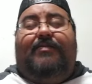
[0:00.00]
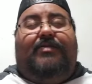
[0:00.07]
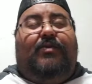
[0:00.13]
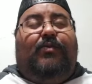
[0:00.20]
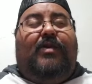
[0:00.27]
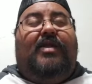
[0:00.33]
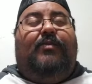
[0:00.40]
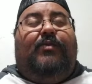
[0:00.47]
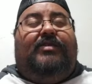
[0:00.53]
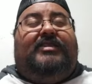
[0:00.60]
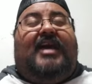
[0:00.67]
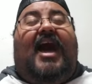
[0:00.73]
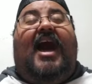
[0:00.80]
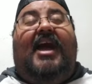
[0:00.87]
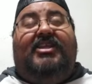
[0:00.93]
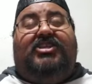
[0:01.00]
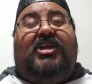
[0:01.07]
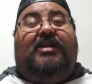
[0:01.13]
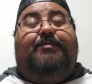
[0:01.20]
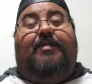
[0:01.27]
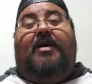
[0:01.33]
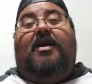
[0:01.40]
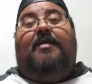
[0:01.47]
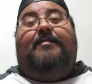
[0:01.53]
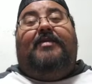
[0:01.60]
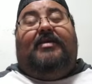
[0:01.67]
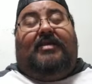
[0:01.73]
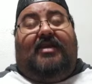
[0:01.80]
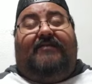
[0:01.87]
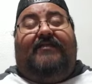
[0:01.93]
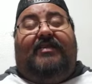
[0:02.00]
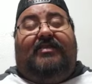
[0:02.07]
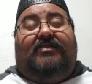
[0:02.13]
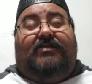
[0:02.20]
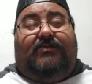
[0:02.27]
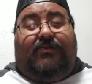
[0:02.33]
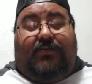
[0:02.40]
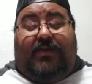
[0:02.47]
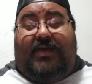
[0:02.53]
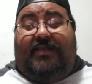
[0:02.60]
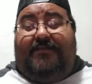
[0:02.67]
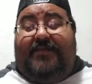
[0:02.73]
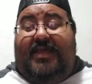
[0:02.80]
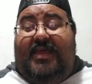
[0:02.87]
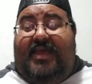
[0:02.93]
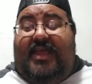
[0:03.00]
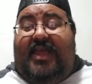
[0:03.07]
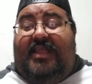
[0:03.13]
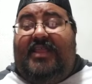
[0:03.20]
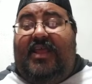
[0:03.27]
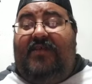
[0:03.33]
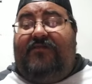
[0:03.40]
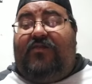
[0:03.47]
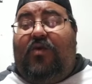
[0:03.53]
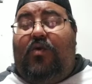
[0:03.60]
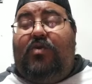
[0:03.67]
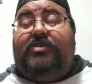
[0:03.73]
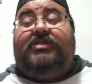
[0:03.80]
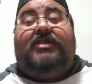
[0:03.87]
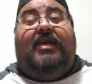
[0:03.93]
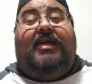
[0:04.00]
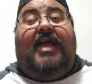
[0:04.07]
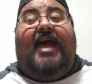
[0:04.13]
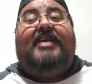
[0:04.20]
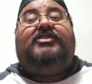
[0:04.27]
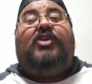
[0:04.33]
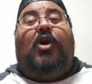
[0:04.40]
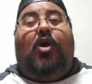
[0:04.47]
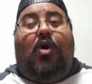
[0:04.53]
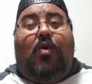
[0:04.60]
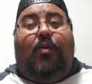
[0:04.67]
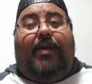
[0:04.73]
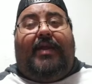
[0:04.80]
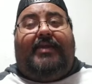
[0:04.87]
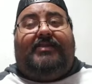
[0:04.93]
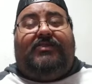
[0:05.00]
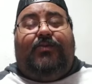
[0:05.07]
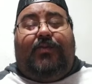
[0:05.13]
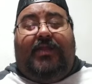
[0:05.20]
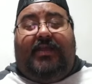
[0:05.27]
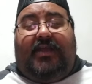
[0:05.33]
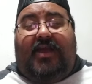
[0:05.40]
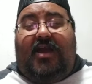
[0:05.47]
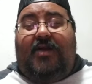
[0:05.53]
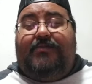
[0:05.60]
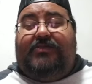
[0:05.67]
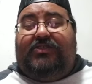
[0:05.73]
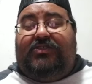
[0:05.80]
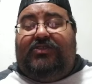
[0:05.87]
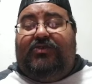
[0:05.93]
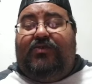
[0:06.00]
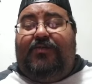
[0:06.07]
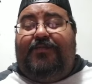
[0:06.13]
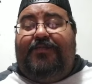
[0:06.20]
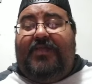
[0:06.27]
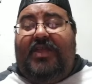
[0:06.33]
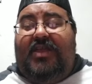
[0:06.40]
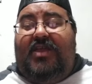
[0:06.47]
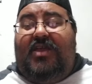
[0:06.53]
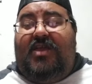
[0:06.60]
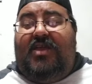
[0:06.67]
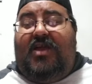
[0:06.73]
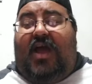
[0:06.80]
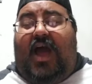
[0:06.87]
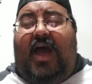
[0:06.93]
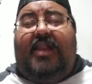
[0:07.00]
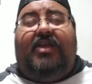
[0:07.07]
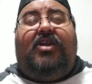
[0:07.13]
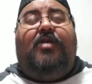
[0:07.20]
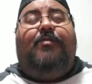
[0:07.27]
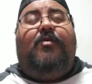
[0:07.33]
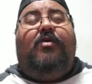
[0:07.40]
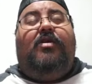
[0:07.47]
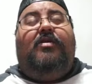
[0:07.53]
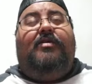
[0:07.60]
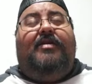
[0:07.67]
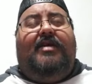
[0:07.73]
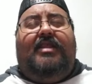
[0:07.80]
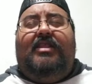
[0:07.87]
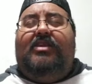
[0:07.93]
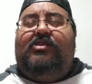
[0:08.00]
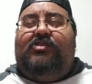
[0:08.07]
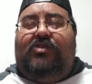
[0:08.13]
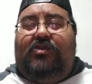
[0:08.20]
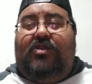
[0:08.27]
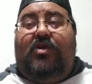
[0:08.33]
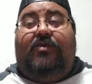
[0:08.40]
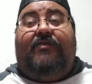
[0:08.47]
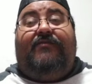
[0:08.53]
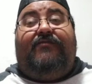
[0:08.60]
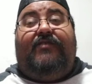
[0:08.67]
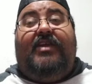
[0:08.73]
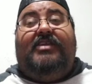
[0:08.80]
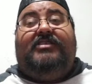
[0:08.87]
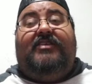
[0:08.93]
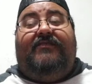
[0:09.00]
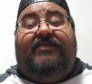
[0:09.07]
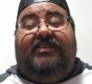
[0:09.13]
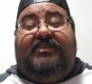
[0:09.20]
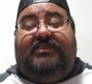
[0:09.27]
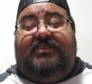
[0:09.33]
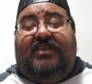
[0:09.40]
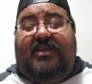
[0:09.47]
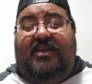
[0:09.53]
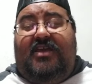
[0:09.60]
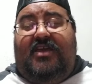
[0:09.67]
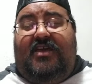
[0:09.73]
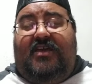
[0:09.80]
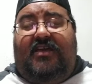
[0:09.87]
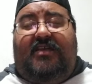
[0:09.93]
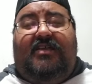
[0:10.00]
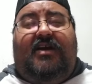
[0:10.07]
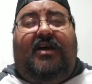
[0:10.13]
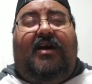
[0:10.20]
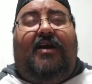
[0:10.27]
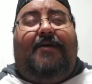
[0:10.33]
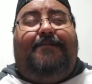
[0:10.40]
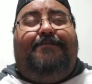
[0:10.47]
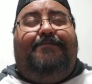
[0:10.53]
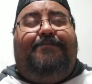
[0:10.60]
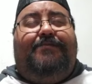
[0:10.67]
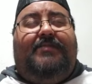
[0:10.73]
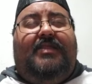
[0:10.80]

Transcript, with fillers: the win with the hijack bomb, giving the win. And then, of course, as always, when it comes to Hana Kimura, and you know the phrase of this, um,